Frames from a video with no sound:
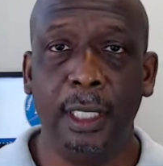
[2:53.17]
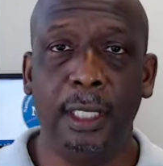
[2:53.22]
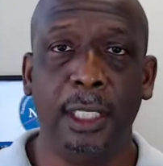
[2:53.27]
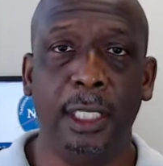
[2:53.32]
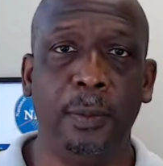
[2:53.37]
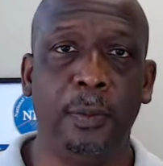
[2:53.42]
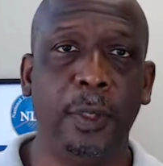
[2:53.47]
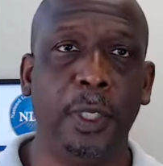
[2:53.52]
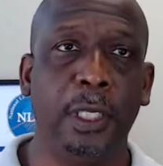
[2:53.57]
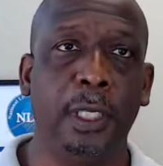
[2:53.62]

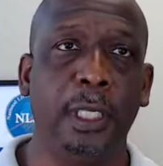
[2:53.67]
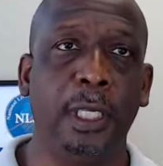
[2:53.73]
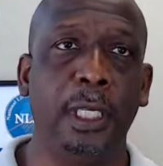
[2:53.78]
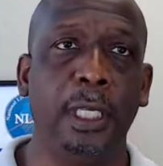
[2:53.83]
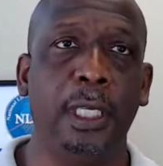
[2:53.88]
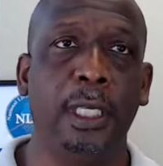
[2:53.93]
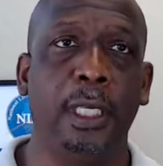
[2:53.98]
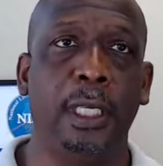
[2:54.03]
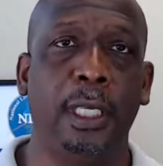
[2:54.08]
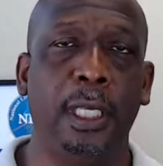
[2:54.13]

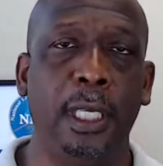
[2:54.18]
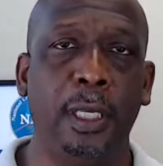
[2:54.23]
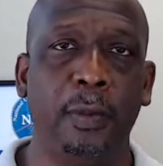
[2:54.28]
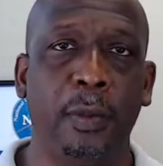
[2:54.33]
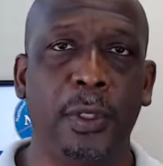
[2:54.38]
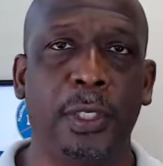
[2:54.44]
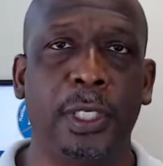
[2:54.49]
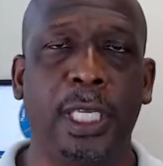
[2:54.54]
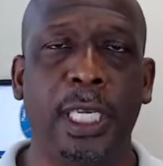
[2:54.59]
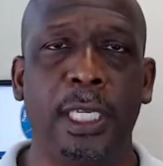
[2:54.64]
Typically, in
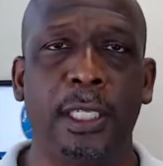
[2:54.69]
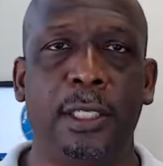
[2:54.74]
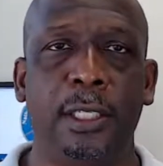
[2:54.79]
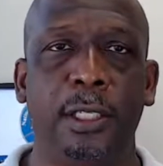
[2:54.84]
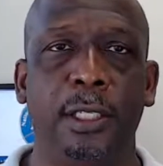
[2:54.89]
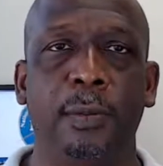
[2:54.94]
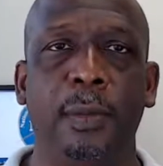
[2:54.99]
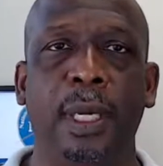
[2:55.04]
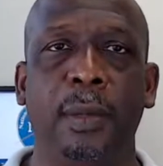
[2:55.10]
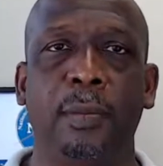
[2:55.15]
most
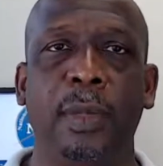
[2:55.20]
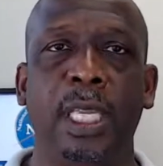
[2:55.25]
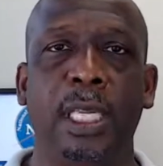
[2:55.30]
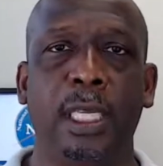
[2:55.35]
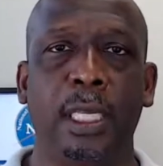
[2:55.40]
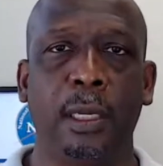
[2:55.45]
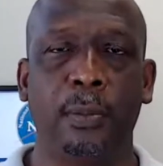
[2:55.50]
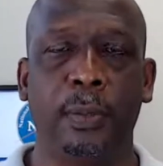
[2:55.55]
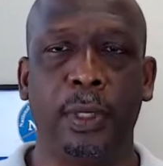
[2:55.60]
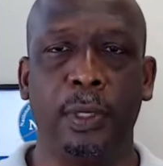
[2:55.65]
cases, you might make
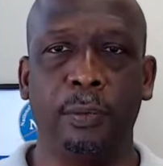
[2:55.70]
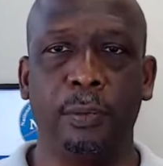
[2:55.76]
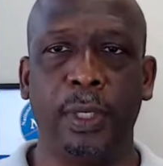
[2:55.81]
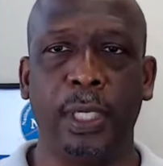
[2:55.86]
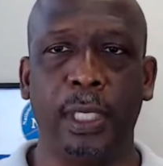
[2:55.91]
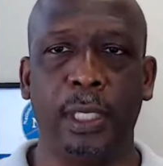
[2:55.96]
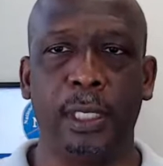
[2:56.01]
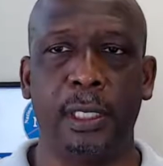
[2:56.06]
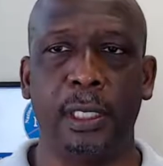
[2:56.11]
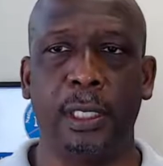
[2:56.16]
a couple of
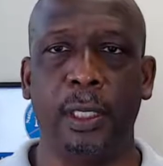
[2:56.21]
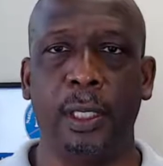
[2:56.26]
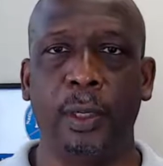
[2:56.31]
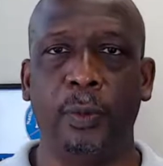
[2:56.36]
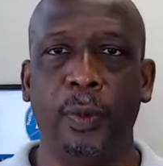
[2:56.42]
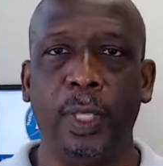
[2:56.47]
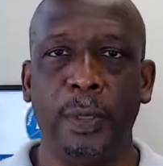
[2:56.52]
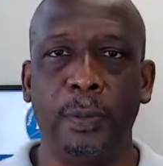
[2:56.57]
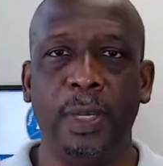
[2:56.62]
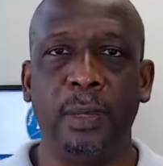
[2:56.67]
bucks.
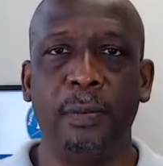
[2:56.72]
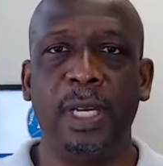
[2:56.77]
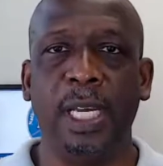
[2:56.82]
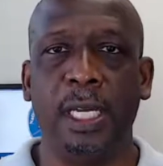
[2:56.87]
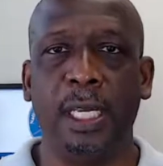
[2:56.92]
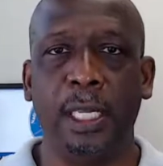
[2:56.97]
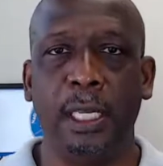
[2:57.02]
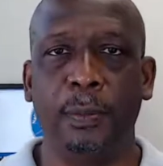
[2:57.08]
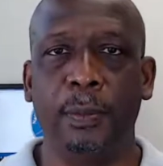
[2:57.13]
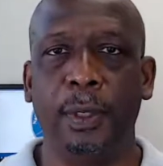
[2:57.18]
What I mean by a
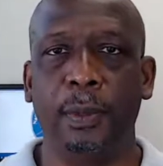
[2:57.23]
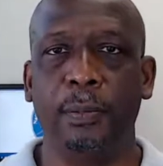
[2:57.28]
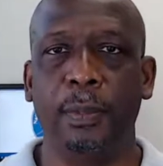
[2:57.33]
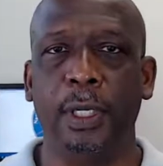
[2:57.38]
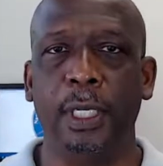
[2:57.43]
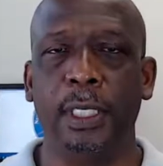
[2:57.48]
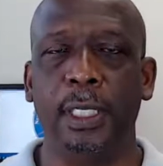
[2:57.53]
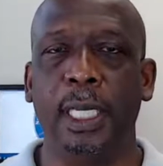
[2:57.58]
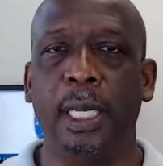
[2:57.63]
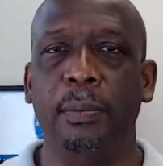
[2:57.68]
couple of
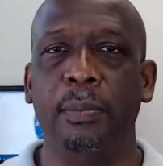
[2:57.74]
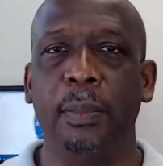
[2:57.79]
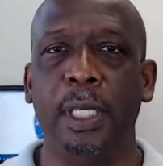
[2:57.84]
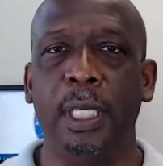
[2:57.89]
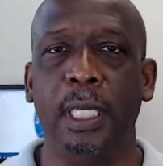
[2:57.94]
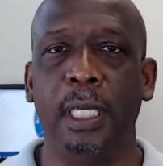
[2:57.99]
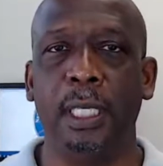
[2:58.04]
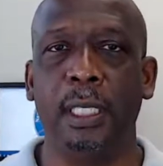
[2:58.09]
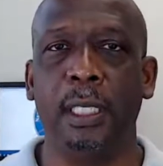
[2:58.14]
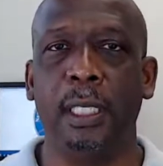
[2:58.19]
bucks, I
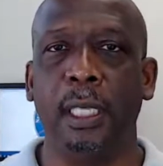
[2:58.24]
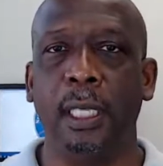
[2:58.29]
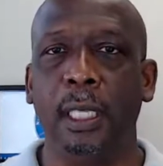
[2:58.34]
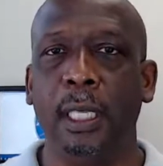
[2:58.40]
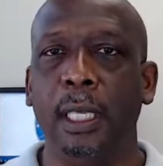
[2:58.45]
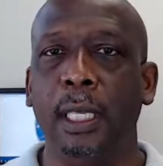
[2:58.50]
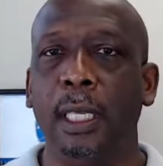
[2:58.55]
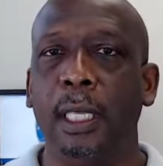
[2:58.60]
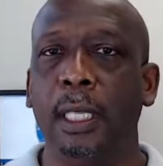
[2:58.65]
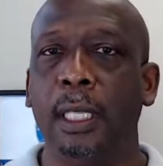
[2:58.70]
mean
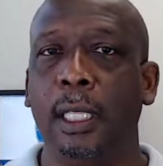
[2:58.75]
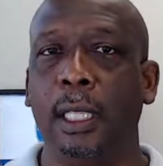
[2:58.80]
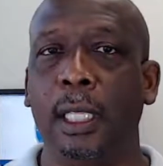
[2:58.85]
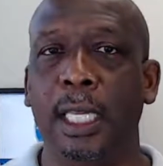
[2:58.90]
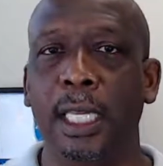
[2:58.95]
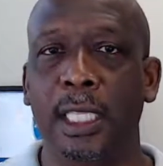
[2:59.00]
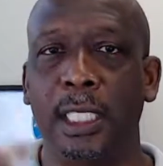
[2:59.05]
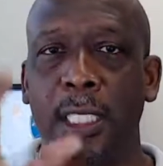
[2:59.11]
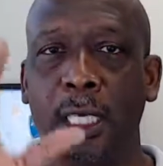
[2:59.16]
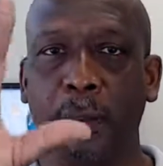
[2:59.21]

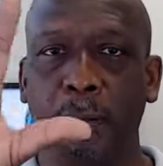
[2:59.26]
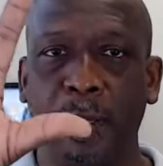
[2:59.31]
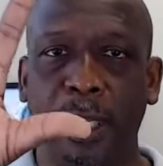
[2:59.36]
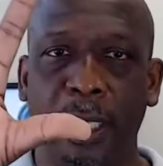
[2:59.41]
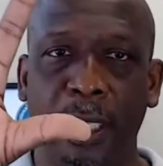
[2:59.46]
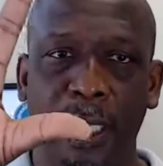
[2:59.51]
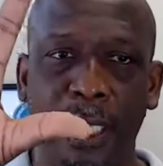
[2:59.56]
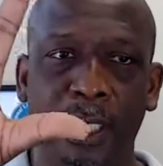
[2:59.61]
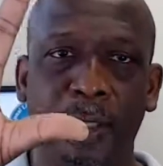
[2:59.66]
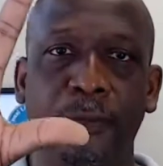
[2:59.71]
less than
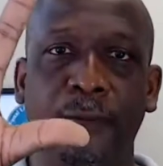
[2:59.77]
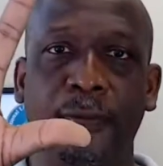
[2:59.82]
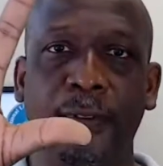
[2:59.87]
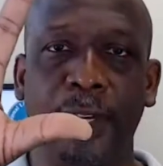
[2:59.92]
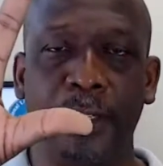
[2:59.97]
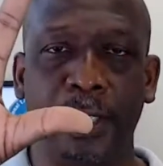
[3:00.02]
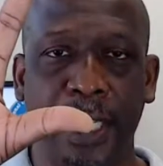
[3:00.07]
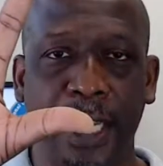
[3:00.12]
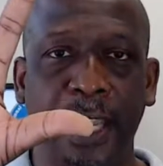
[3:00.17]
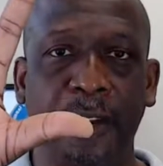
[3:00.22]

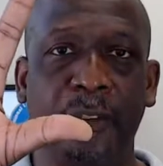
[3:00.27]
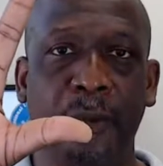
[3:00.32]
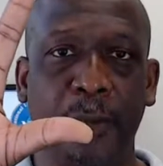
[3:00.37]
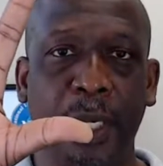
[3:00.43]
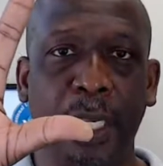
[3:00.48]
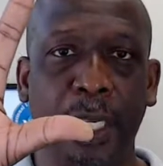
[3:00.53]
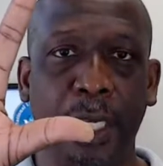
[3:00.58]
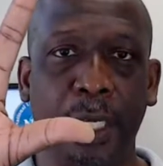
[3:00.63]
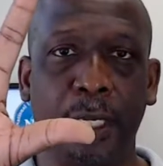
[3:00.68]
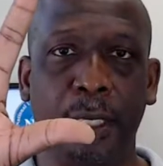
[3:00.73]
figures I have in
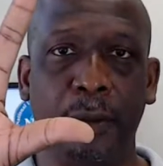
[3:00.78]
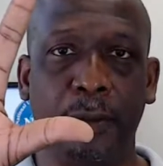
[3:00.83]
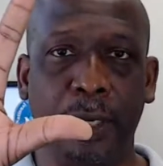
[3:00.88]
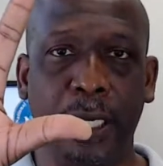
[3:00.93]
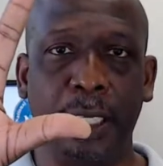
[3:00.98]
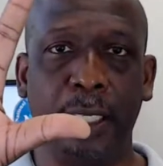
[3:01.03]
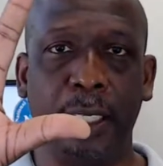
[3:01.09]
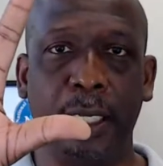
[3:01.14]
my hand right